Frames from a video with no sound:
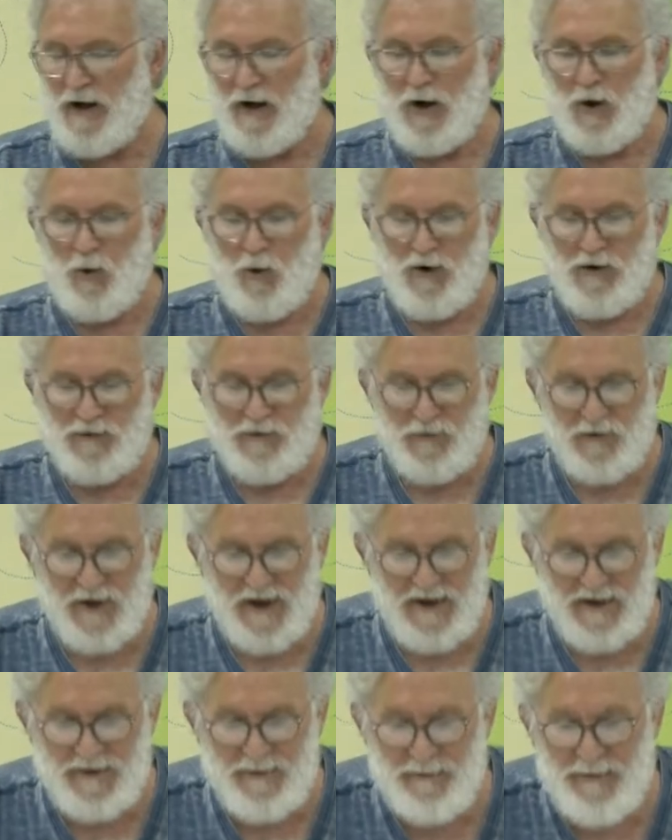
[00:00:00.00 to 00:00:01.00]
was
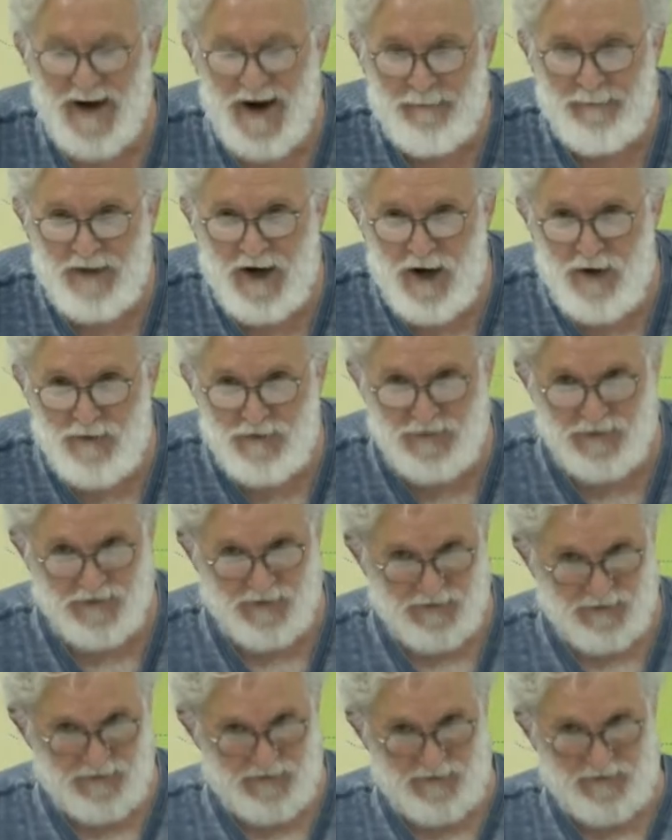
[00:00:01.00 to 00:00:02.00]
written by
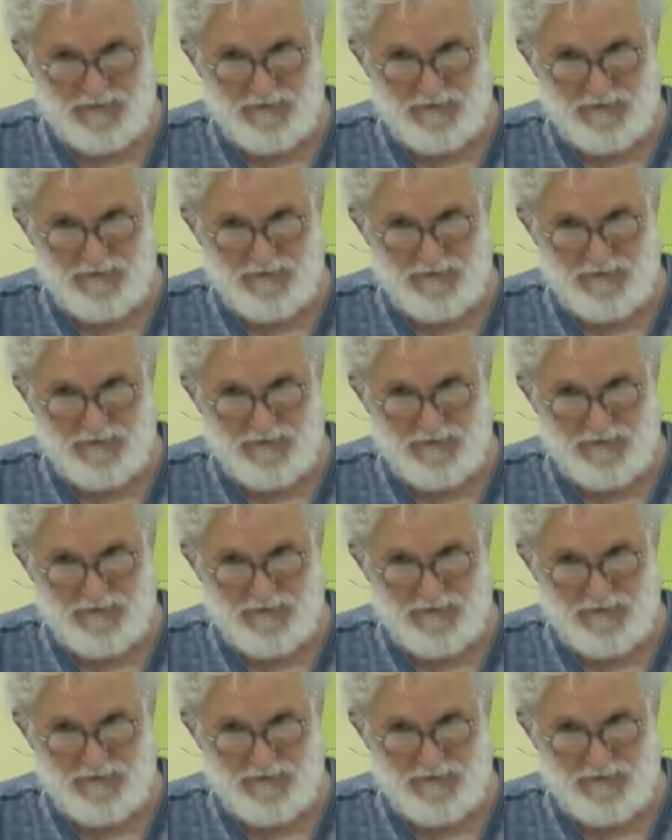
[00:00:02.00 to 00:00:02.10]
Moses.